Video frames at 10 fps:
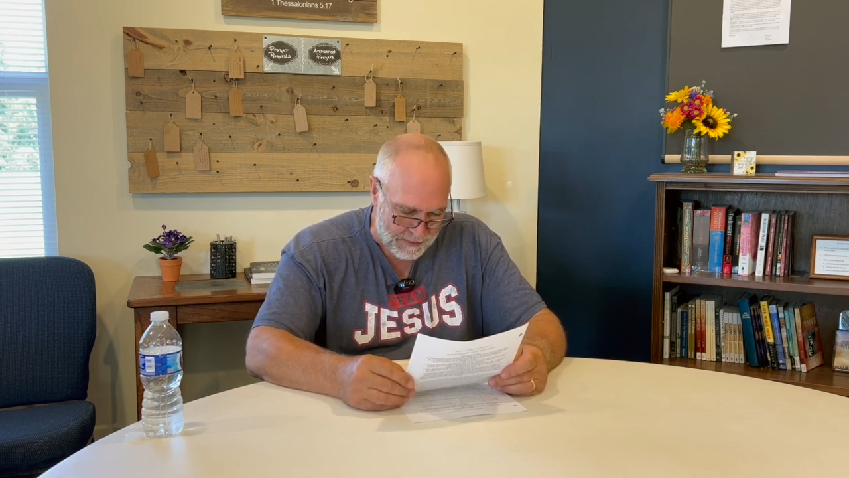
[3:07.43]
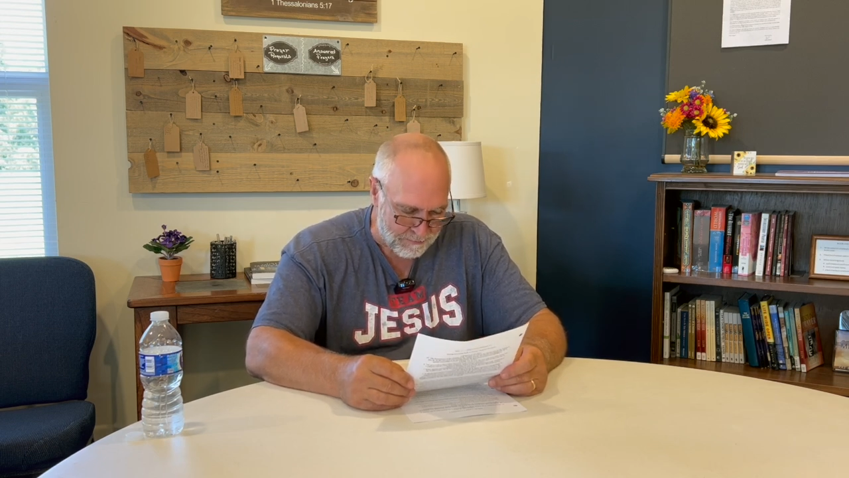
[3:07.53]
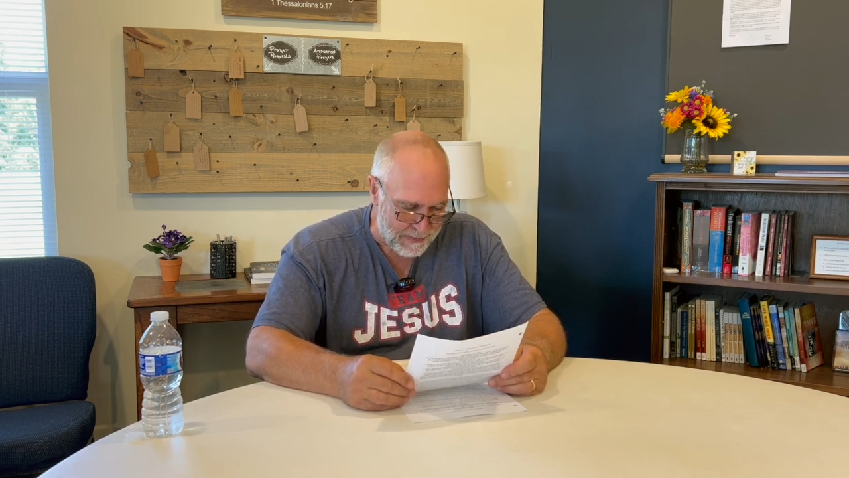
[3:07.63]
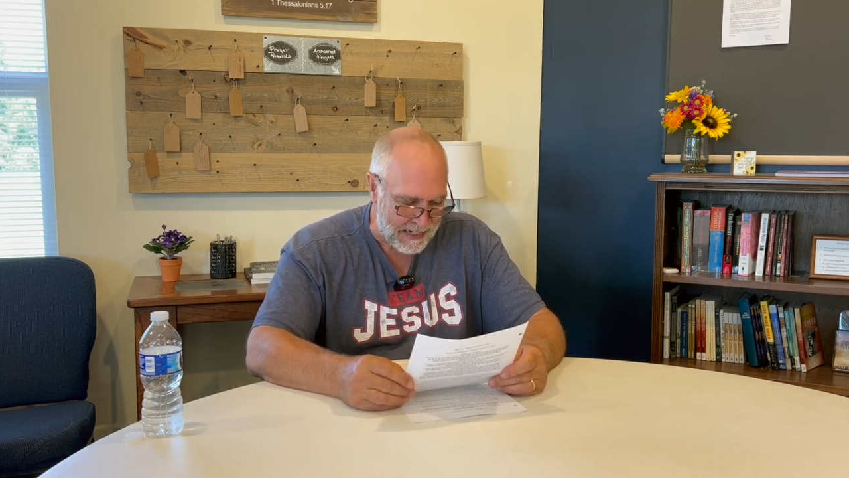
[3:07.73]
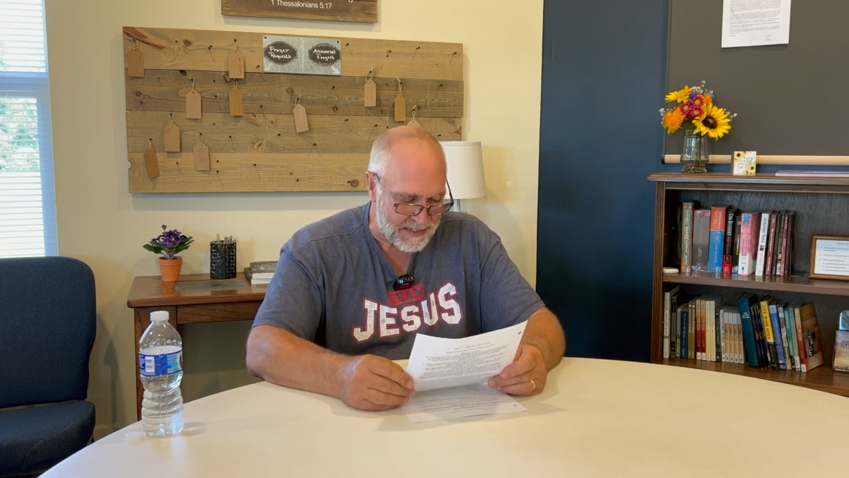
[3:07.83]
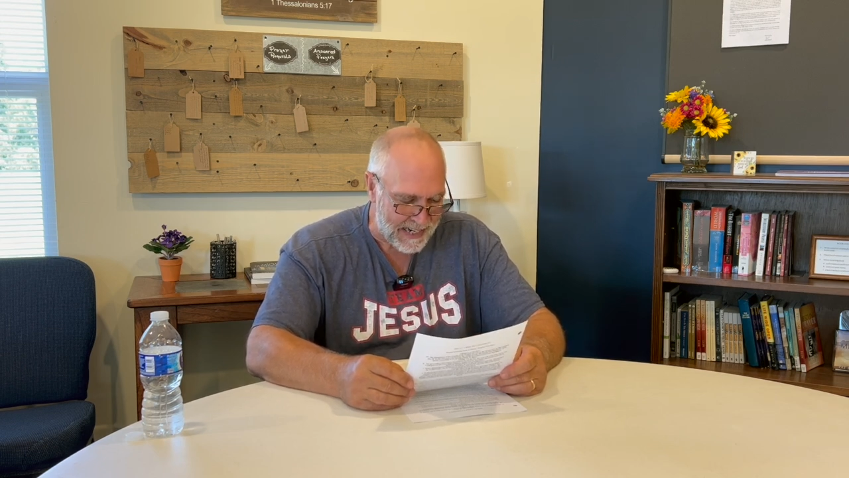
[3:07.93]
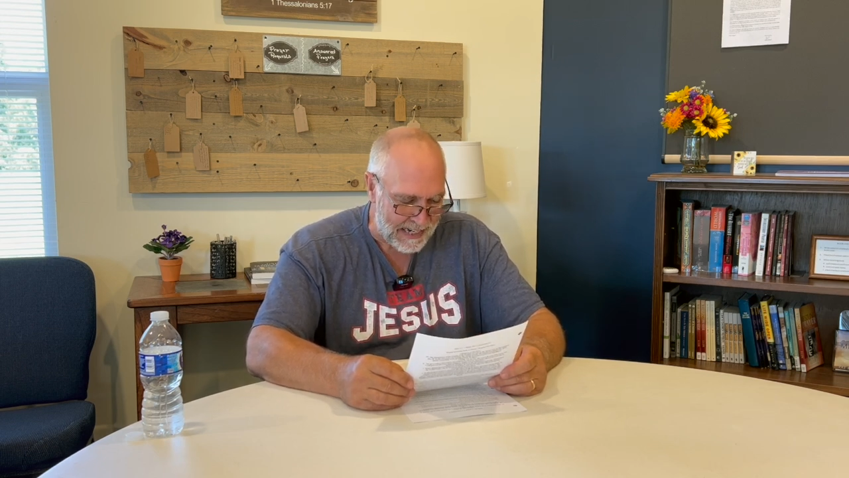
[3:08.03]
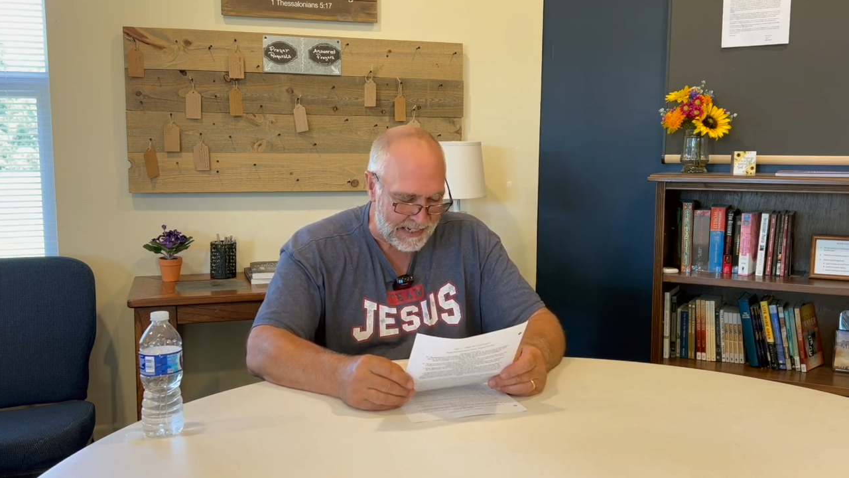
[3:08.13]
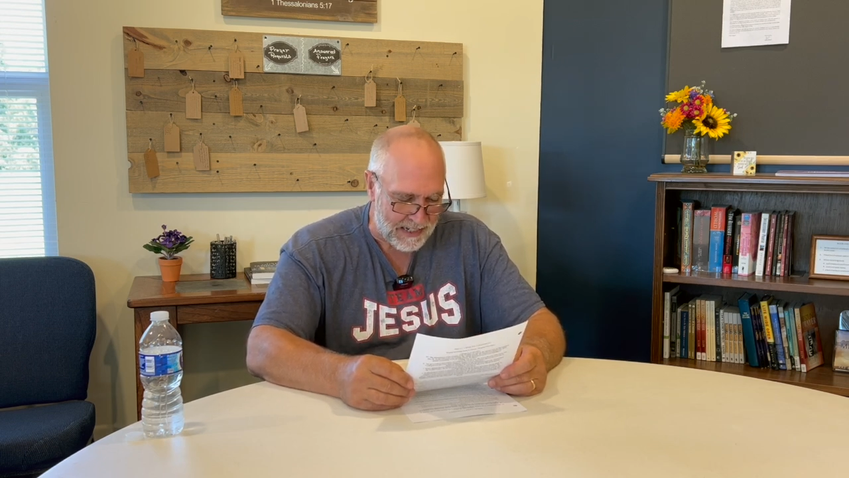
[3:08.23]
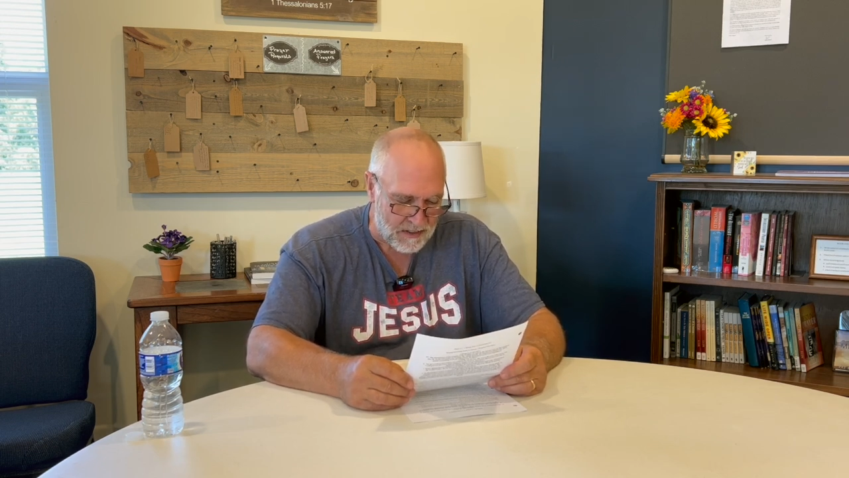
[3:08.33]

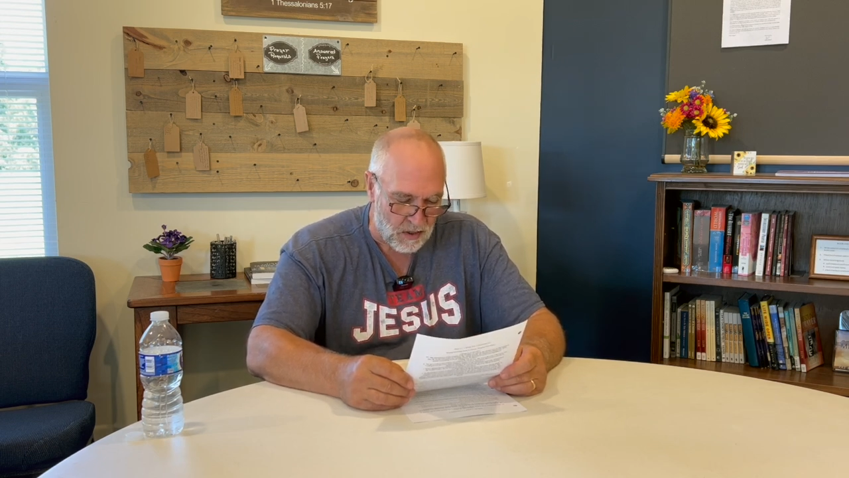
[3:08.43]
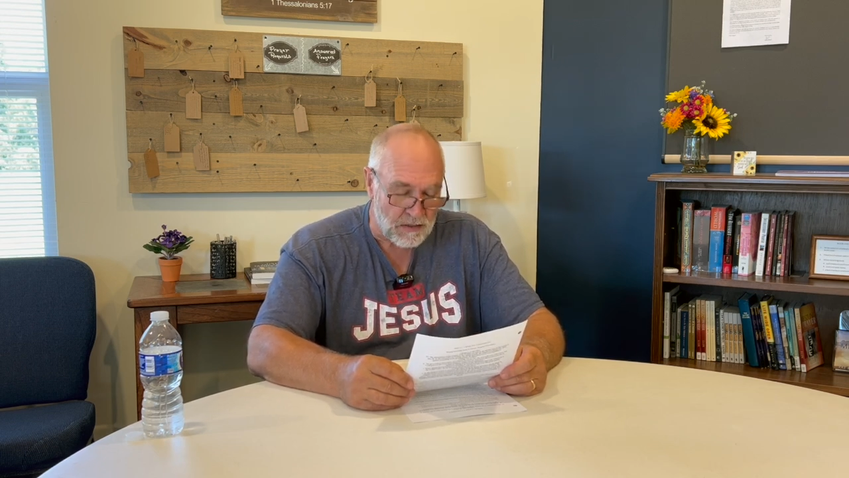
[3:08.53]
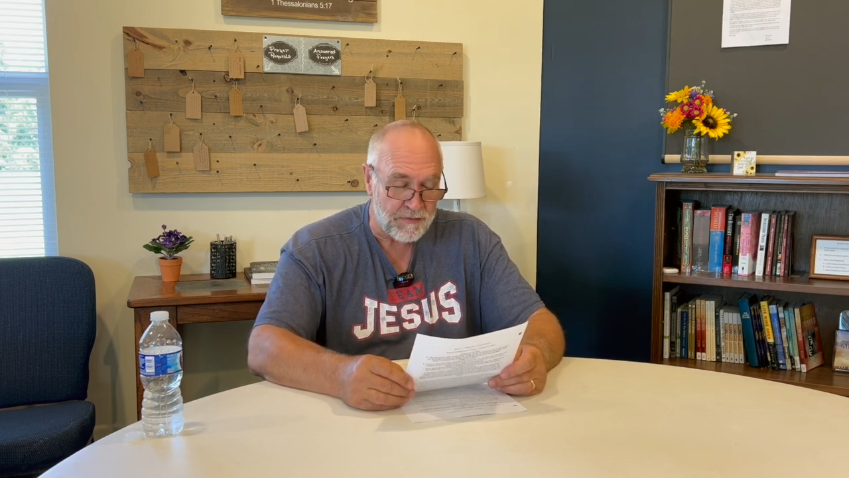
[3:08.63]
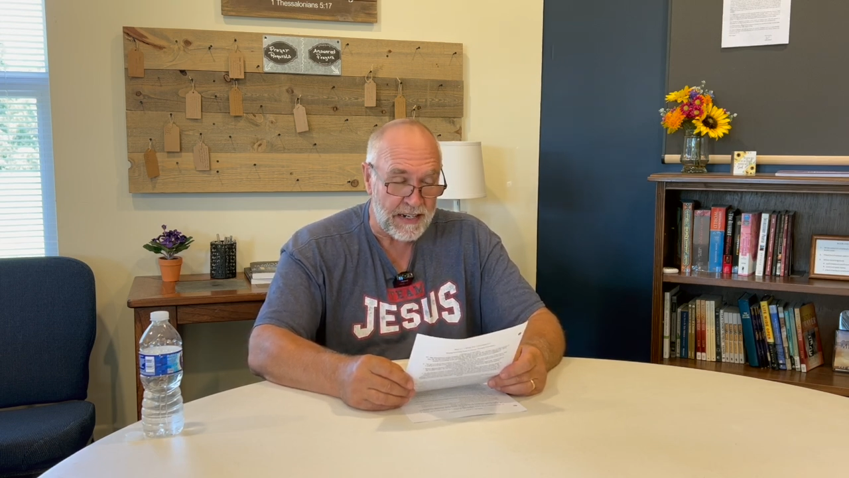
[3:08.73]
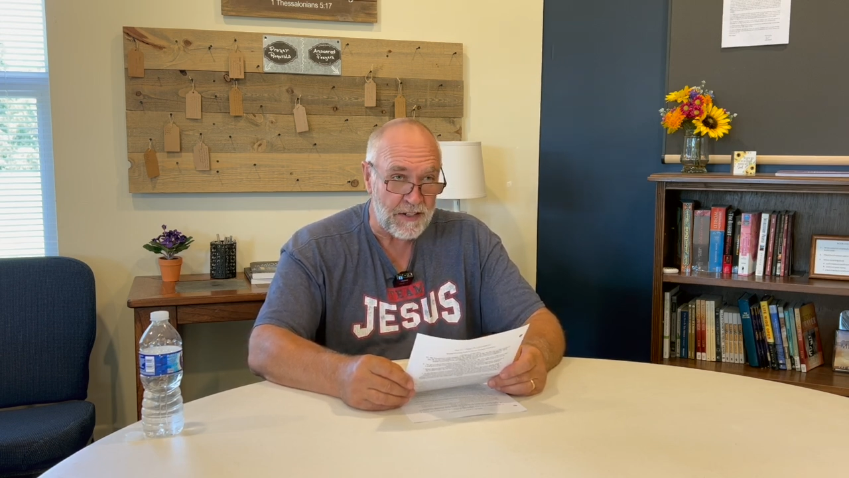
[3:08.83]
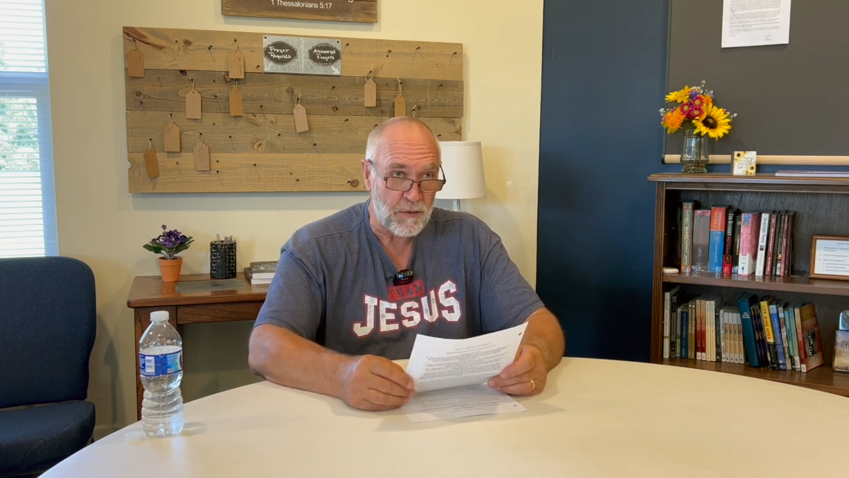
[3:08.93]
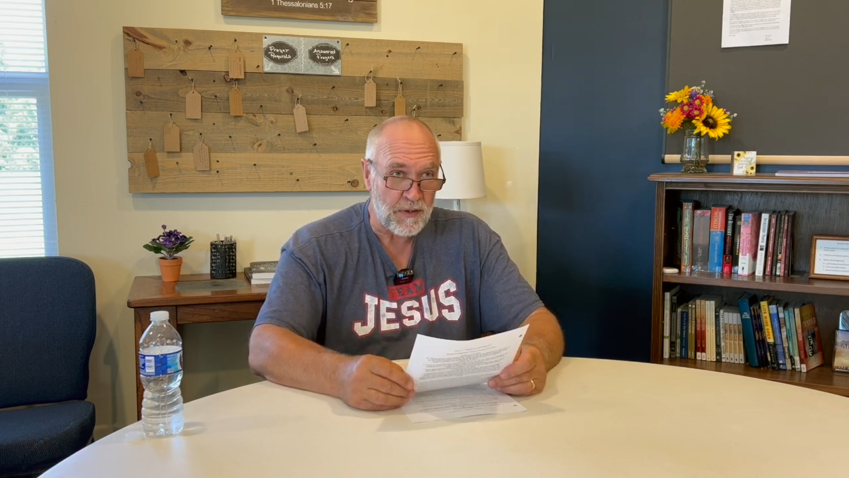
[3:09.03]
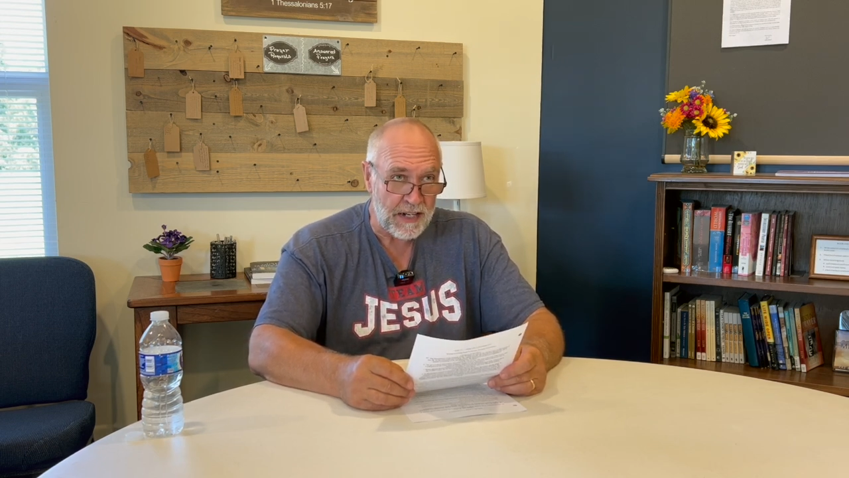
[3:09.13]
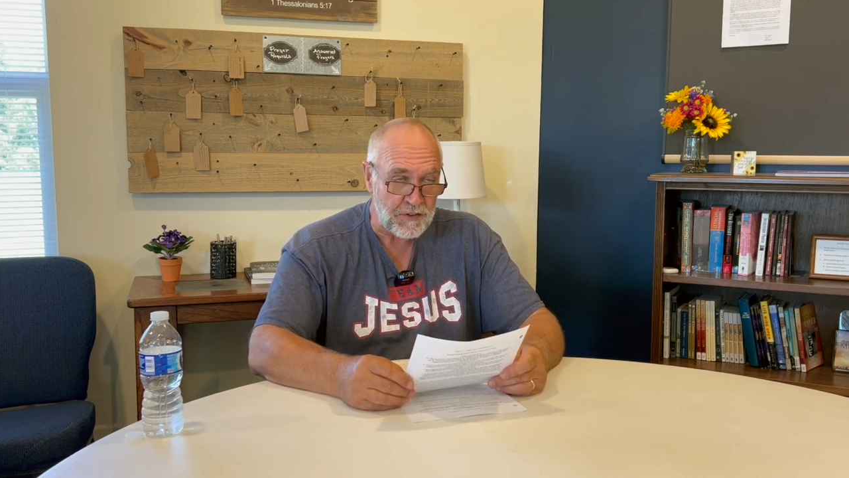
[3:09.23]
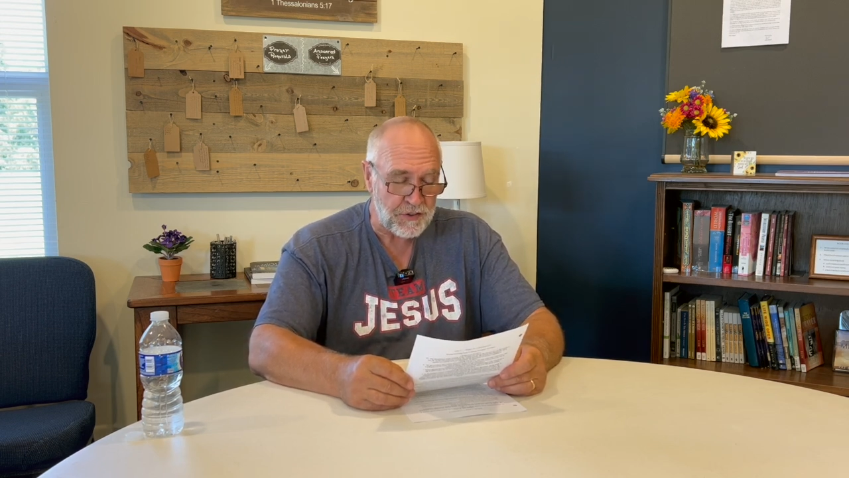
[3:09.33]
meditating and cultivating your
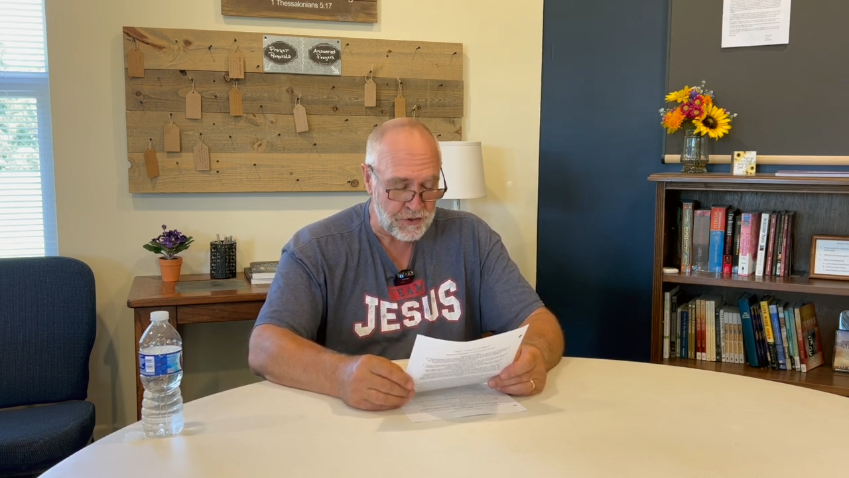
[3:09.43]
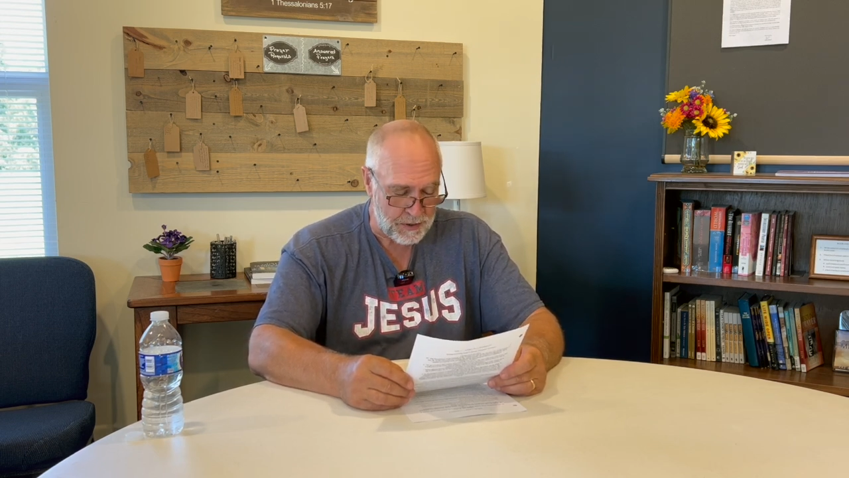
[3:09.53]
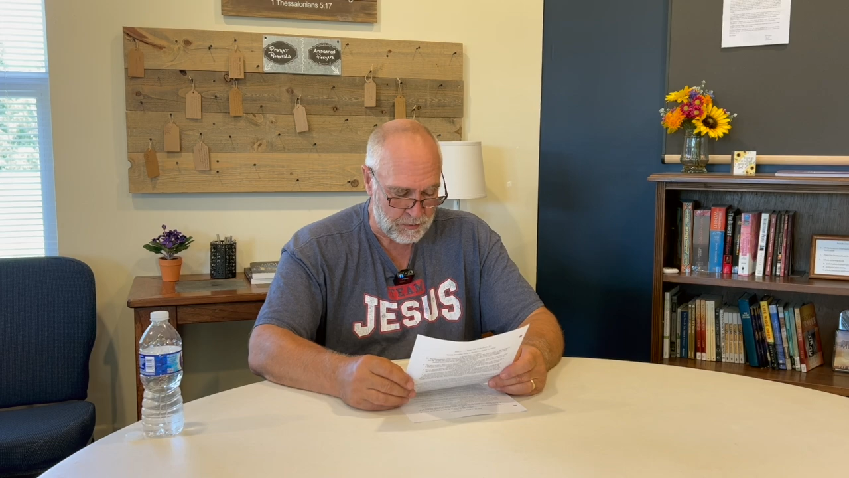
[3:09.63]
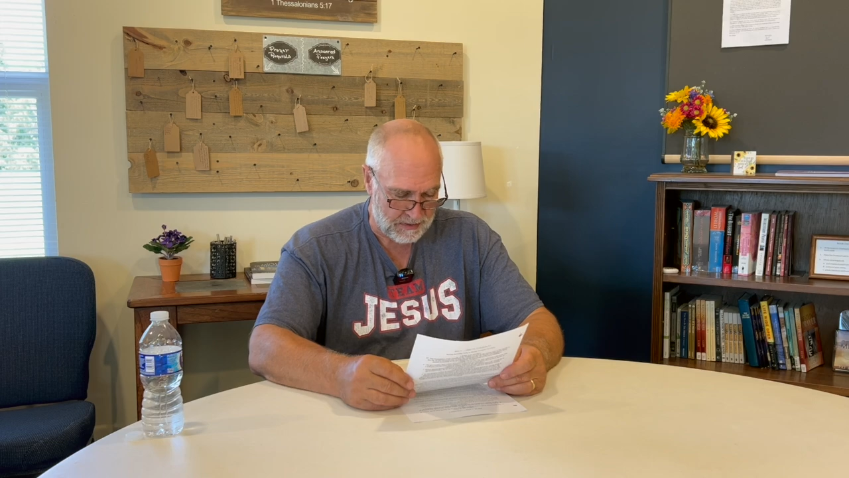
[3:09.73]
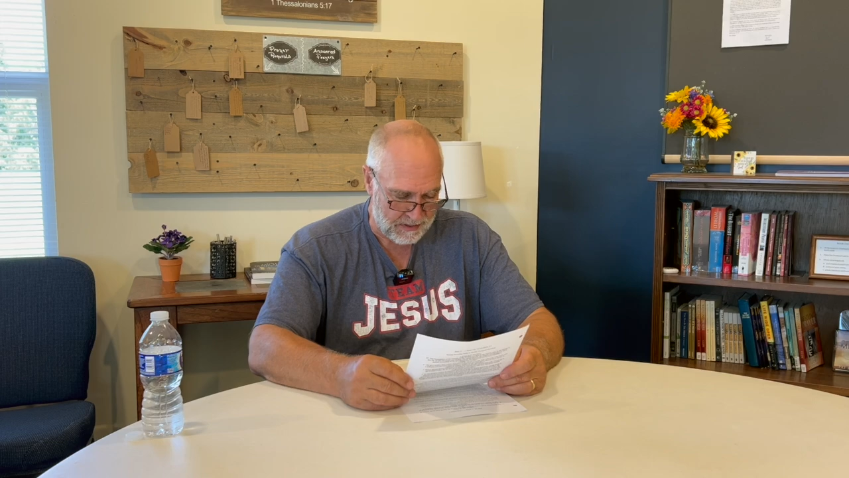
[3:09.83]
relationship with